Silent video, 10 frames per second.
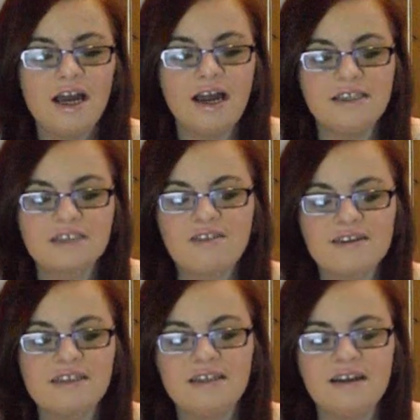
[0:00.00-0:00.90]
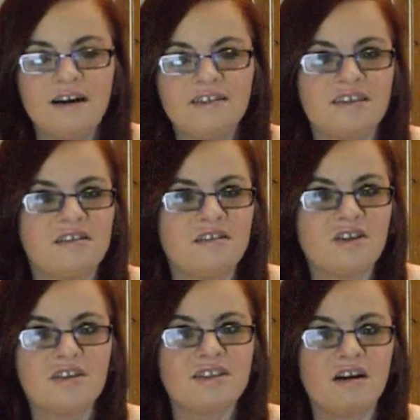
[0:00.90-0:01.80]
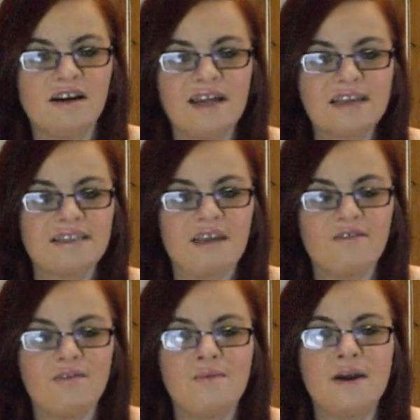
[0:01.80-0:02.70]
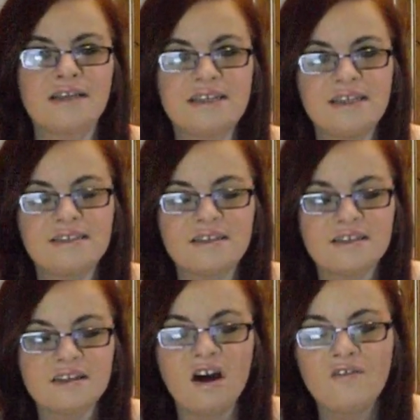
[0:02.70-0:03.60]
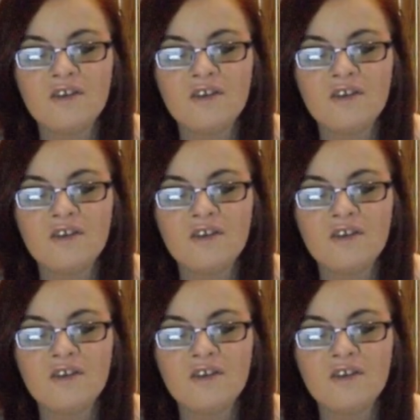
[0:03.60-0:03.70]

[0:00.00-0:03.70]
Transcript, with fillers: And gradually I just I start collecting like from the magazines and stuff